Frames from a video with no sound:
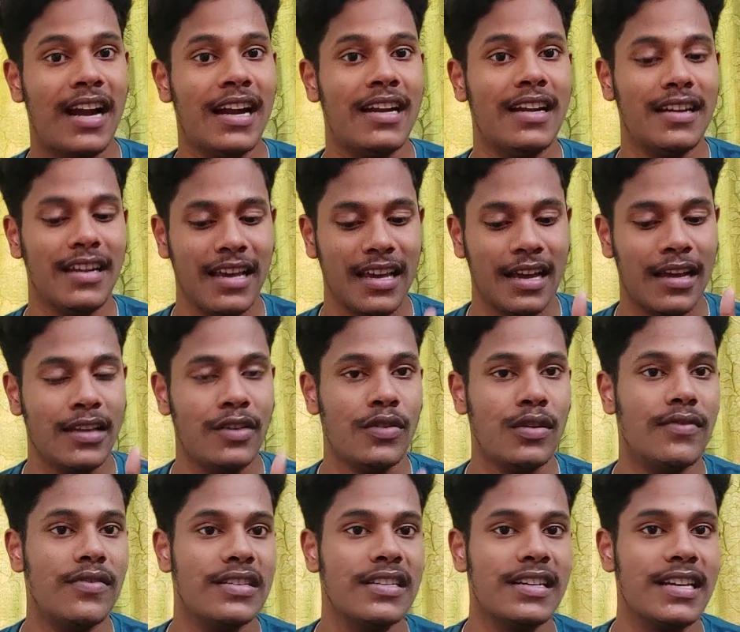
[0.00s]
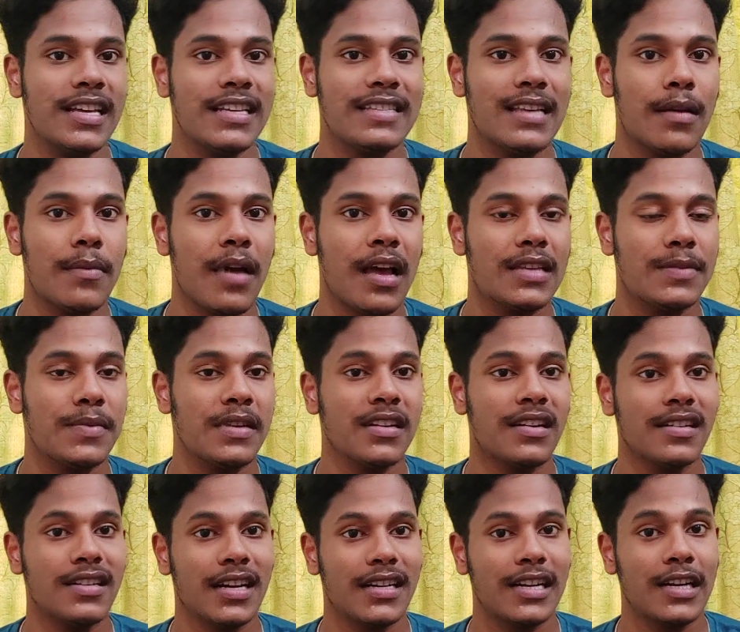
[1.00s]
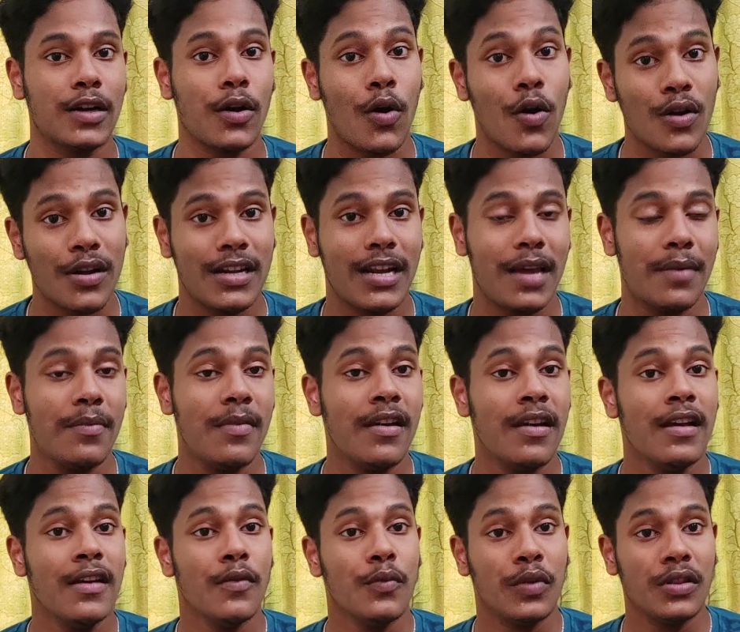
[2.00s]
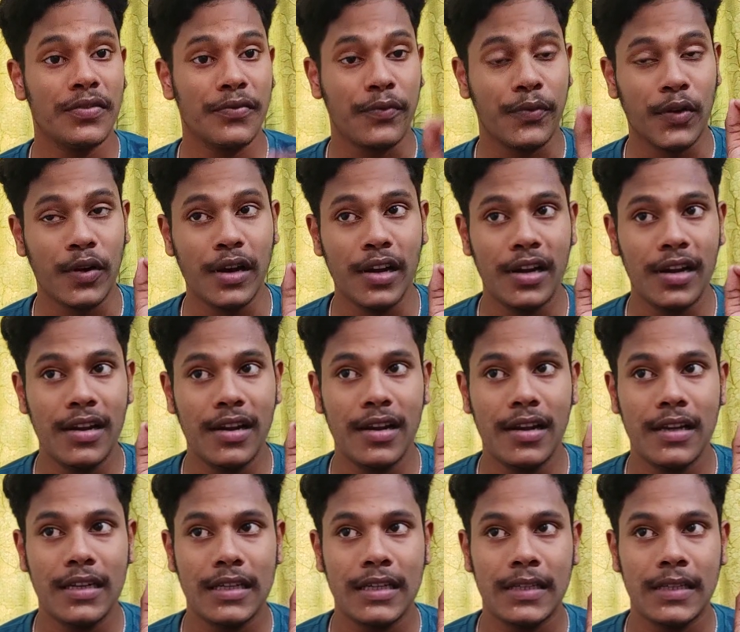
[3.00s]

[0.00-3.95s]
and university exam has been conducted on time with full